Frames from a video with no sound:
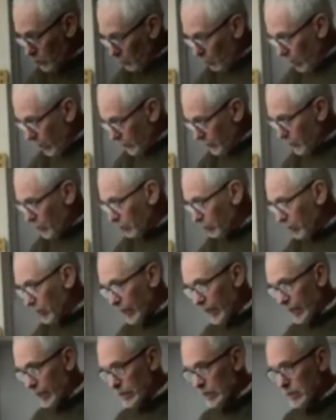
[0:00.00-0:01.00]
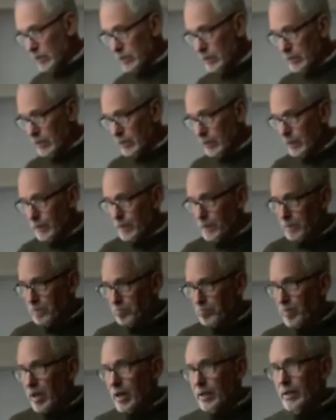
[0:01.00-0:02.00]
water your plants.
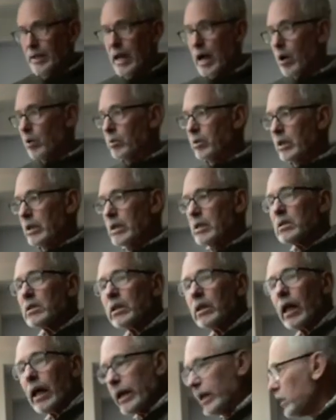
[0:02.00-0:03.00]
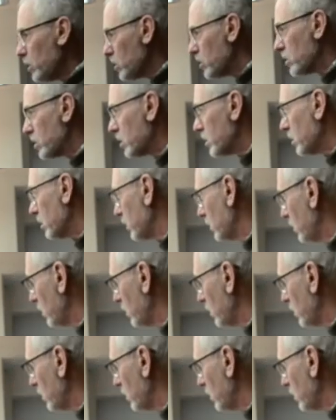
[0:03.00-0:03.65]
Now these lights,